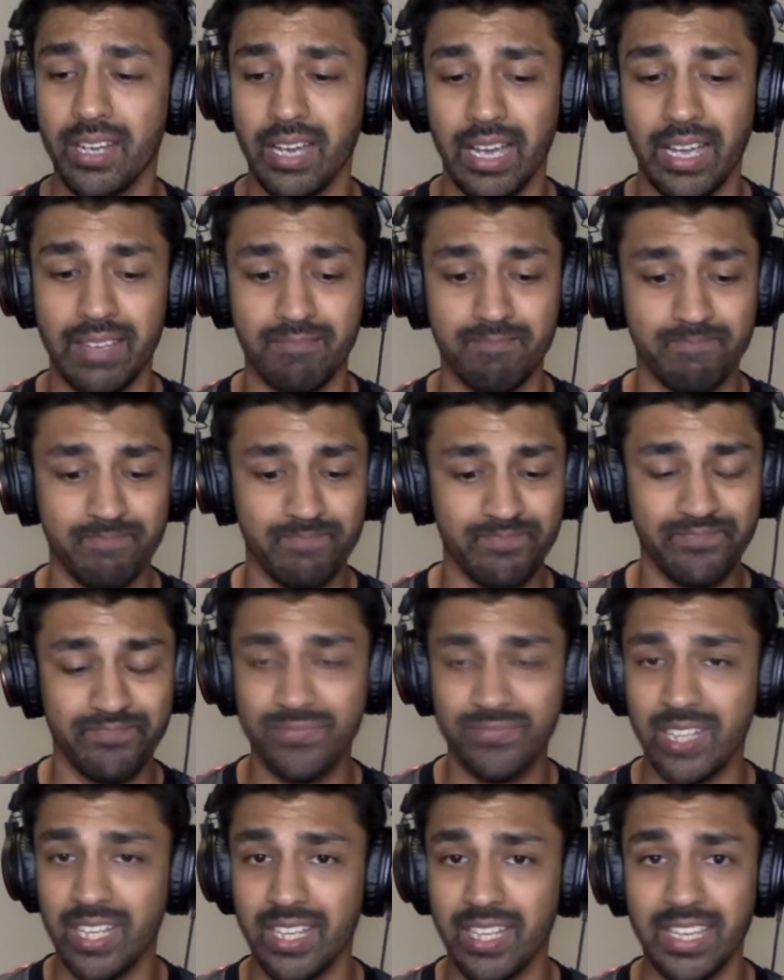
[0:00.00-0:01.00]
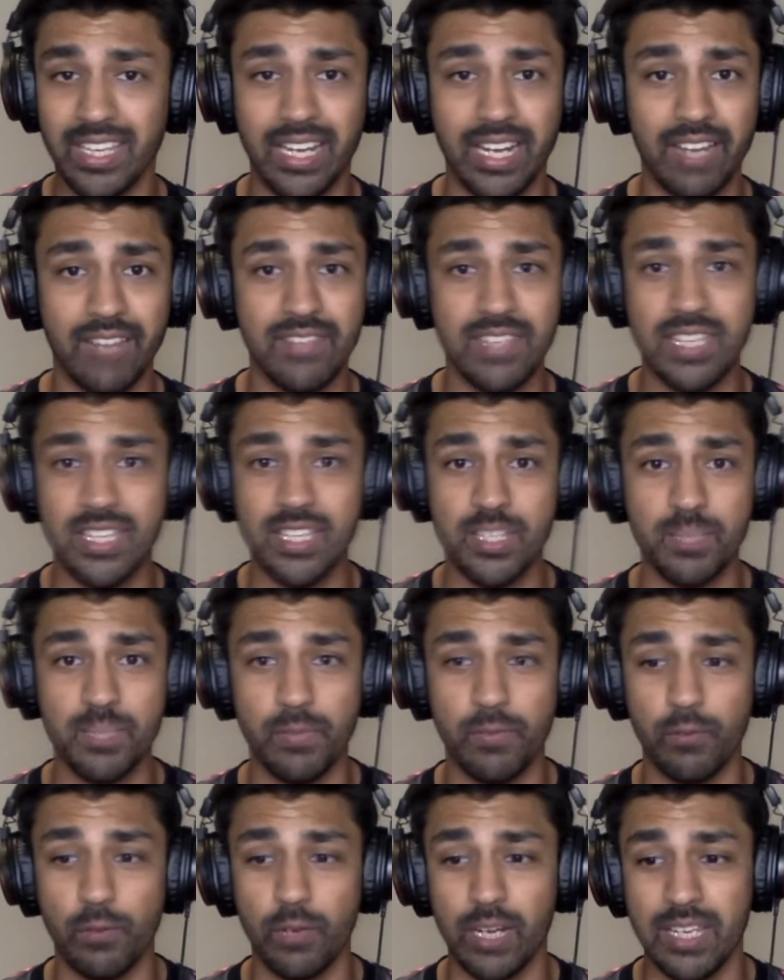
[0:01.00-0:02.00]
I've said this
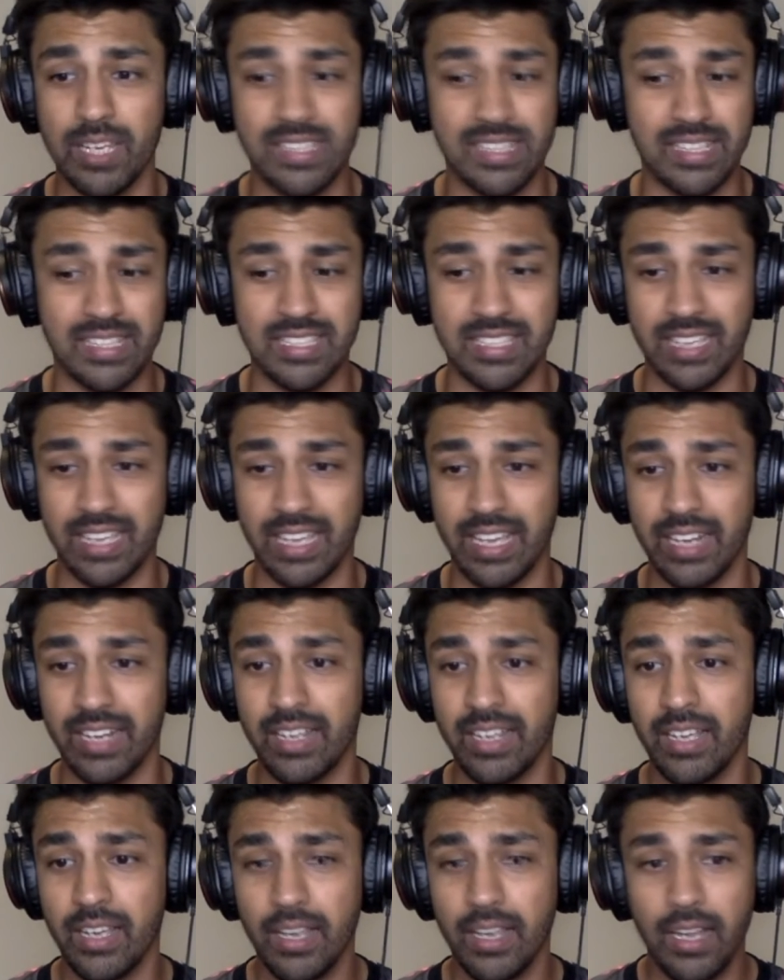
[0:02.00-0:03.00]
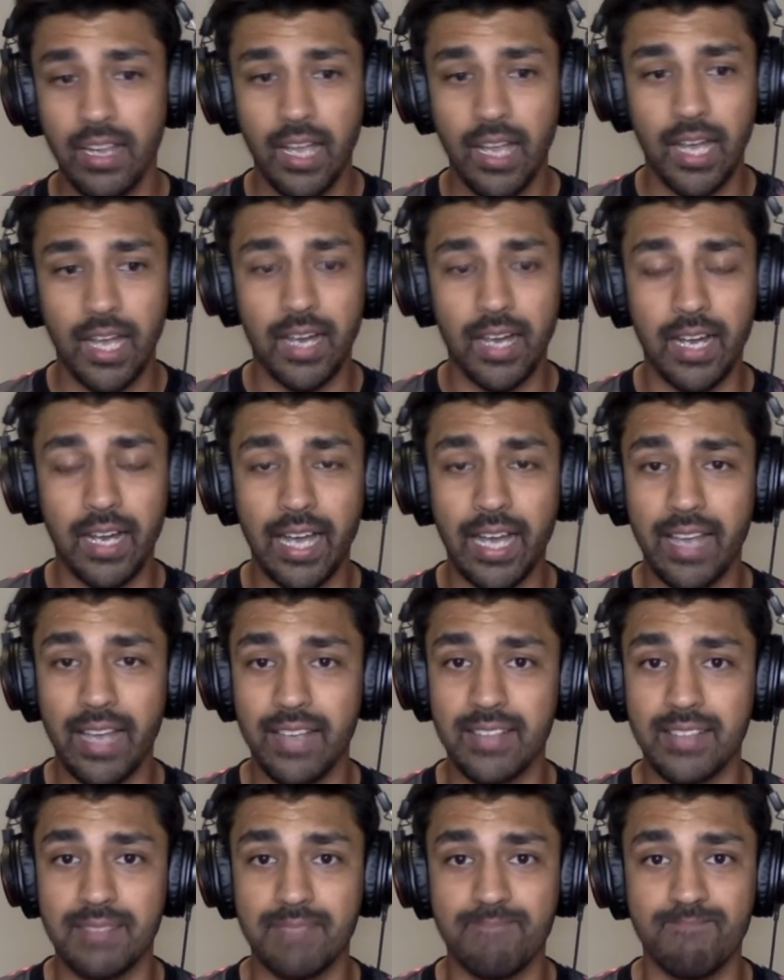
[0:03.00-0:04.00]
before, I say this again.
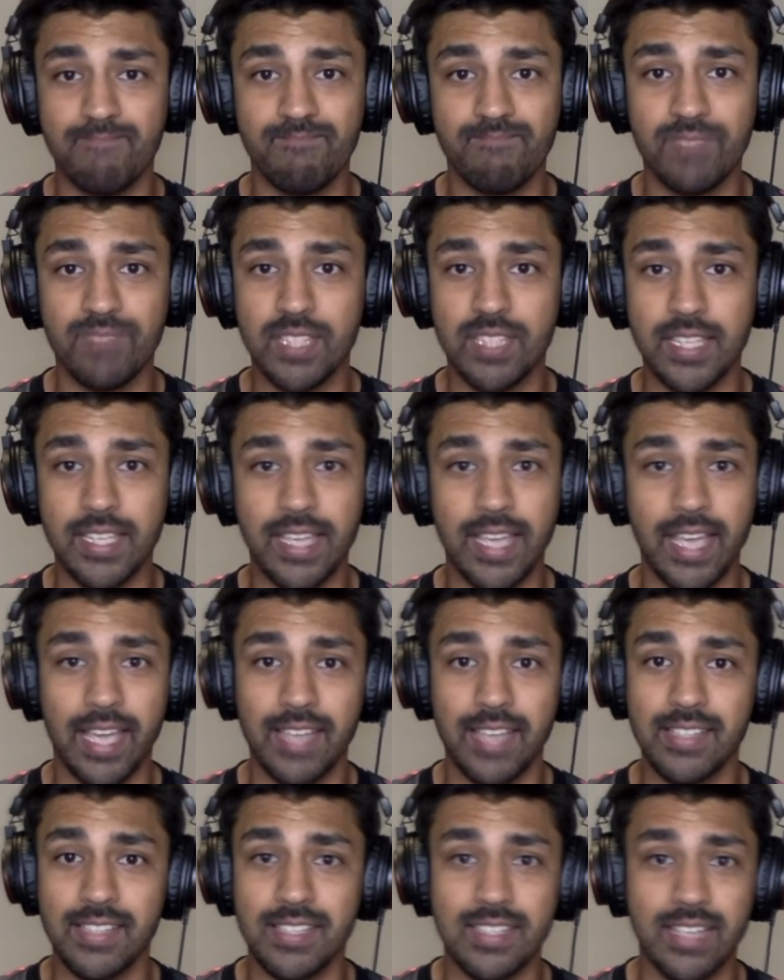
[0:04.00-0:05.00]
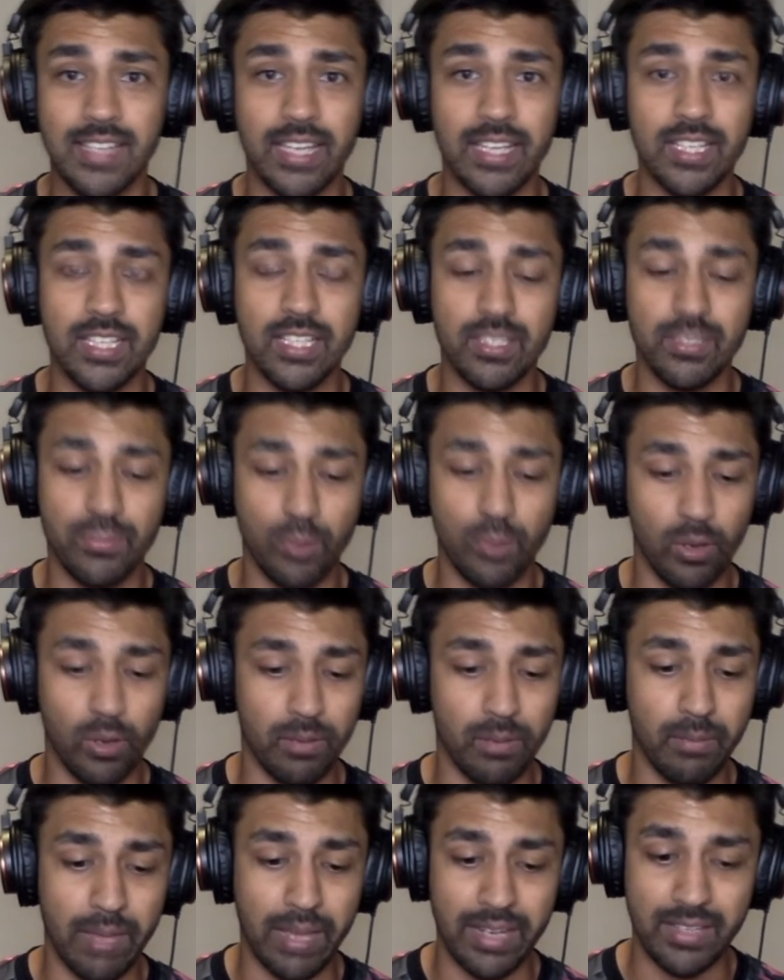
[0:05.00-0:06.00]
I see exit signs for
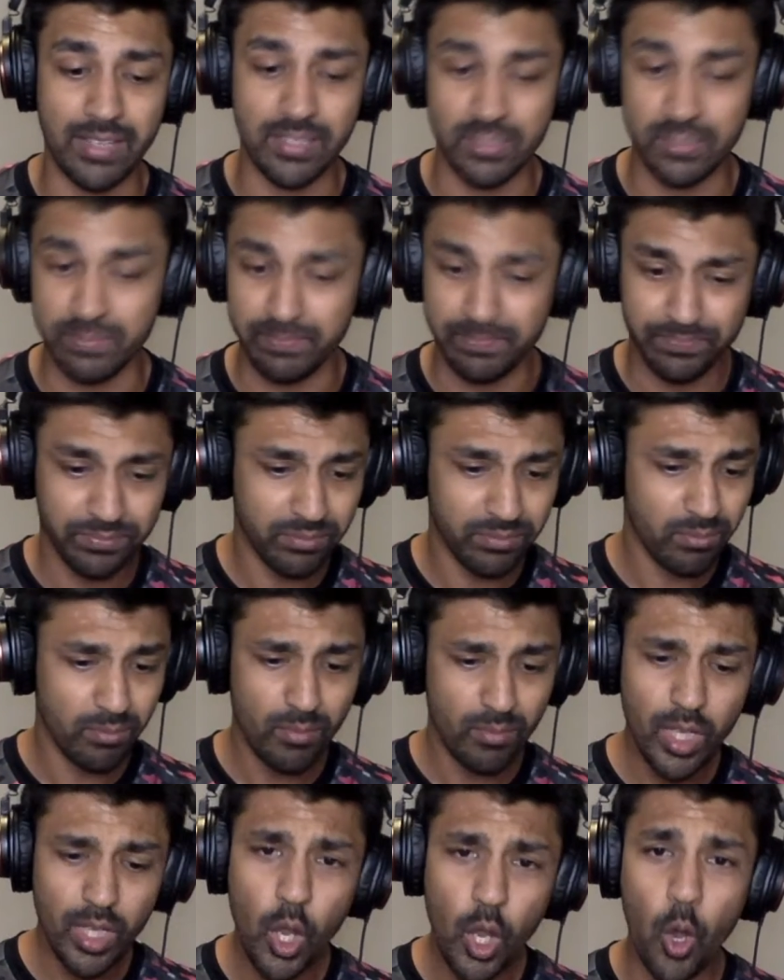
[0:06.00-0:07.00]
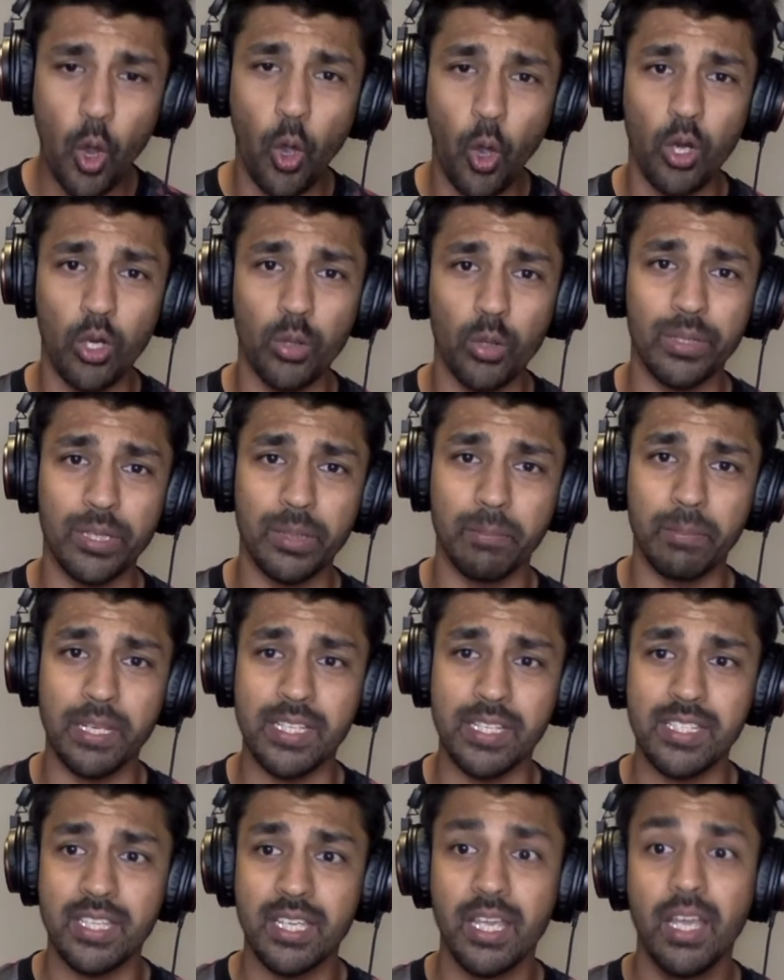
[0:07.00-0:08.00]
Maddison all over the
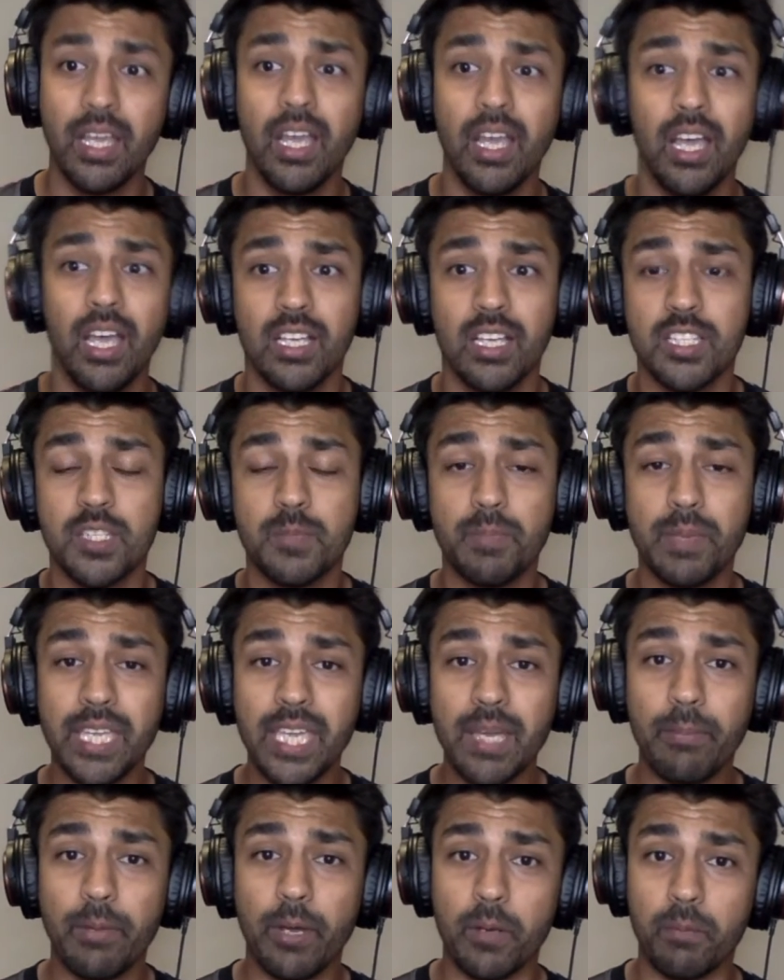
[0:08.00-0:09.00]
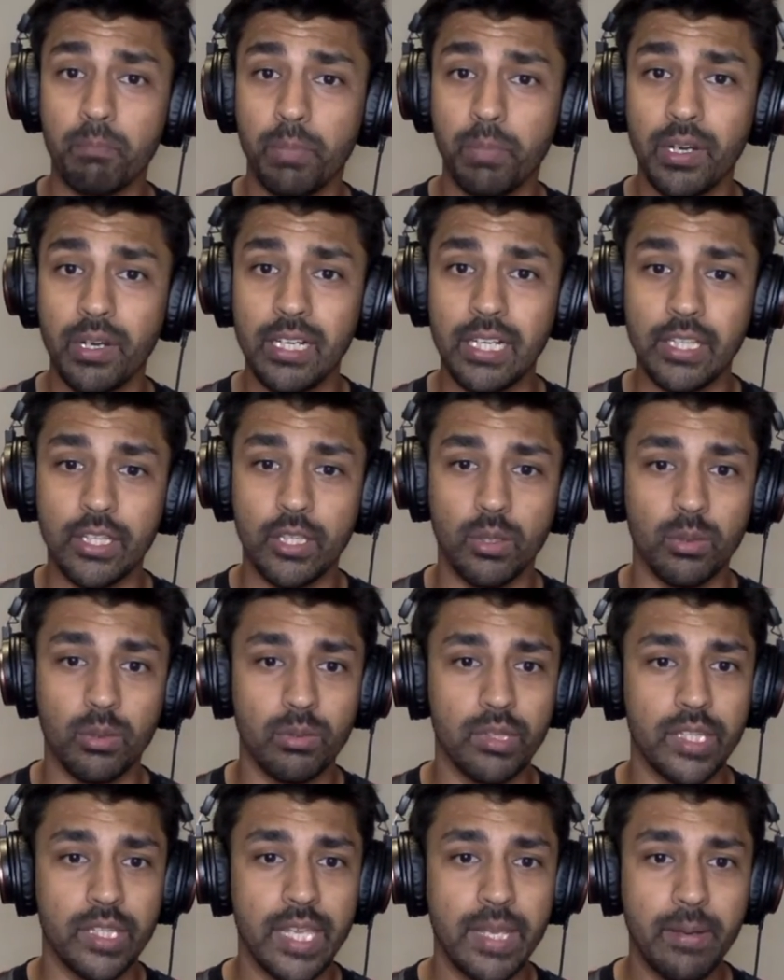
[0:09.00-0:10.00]
place. Speaking about Burnley though,
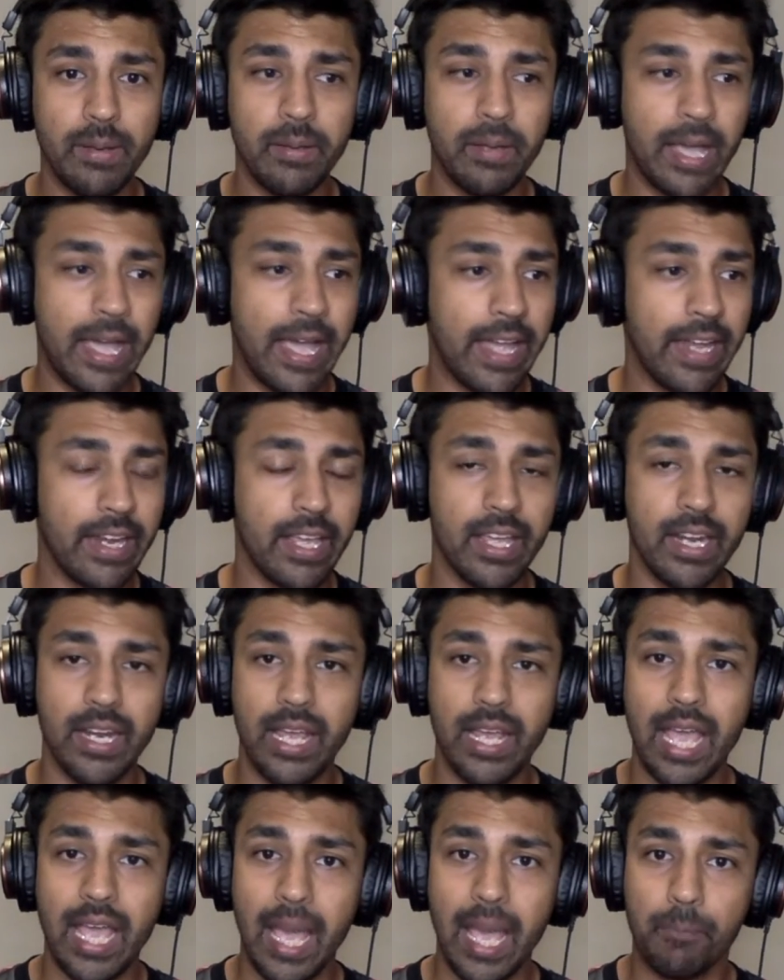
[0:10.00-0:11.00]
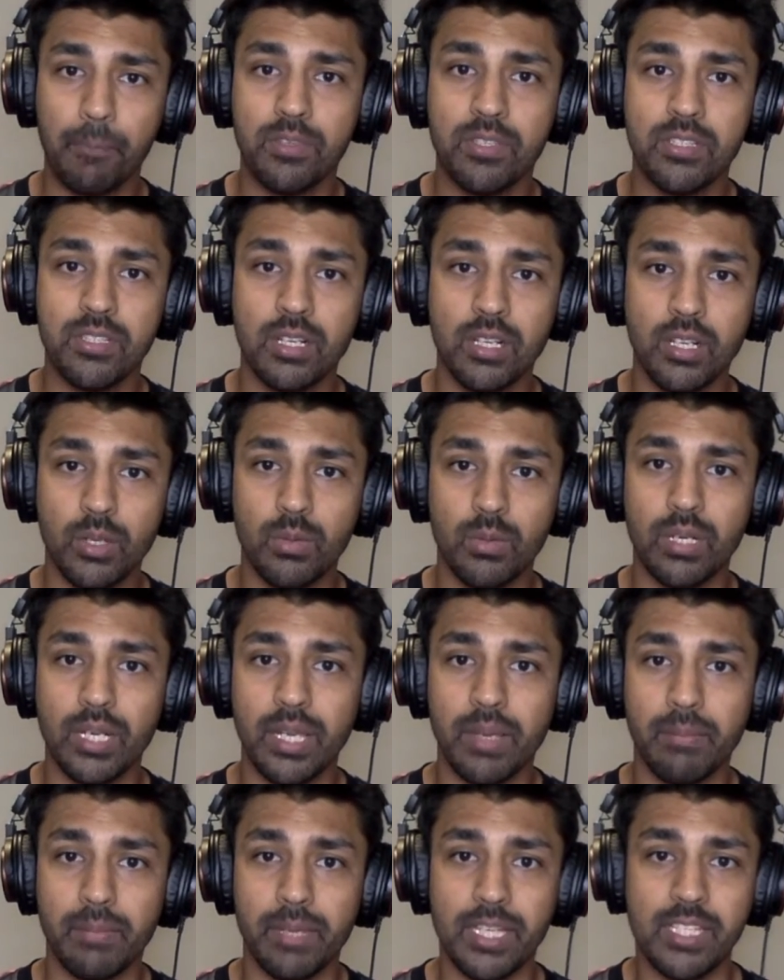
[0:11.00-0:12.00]
they had an absolutely
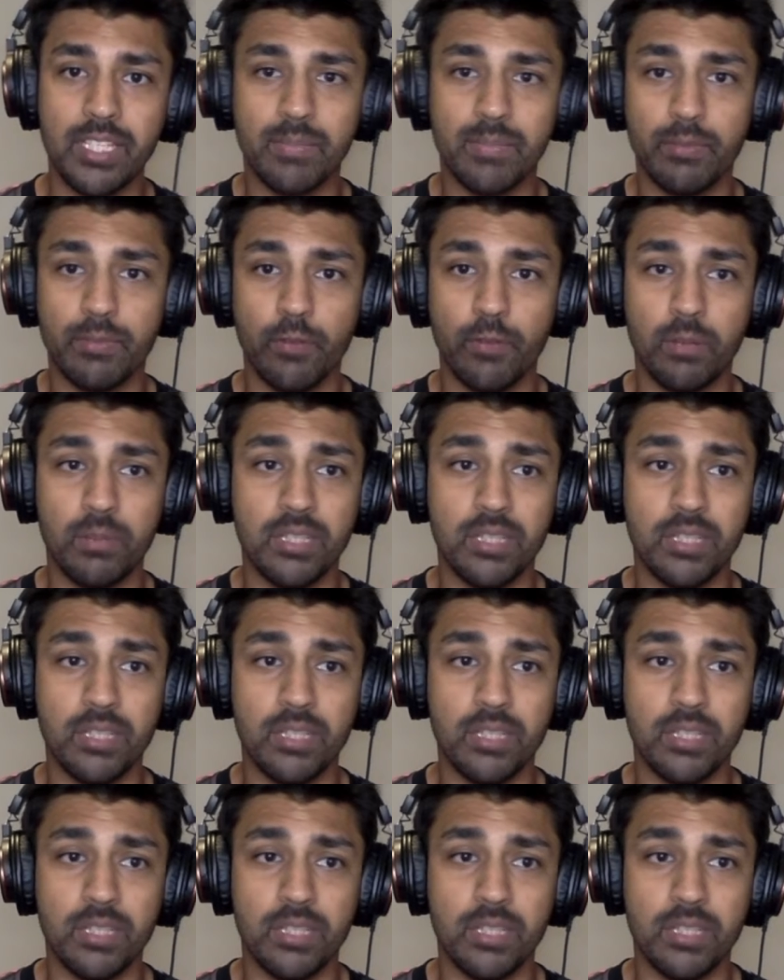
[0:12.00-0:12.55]
amazing performance.